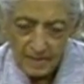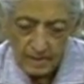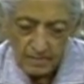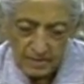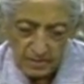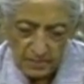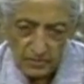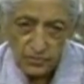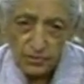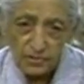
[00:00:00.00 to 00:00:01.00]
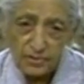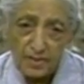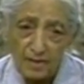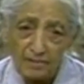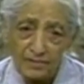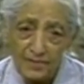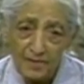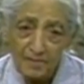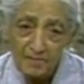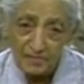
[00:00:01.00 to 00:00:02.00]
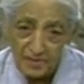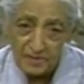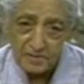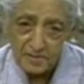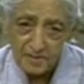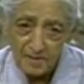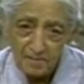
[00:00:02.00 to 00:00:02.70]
Image about yourself first,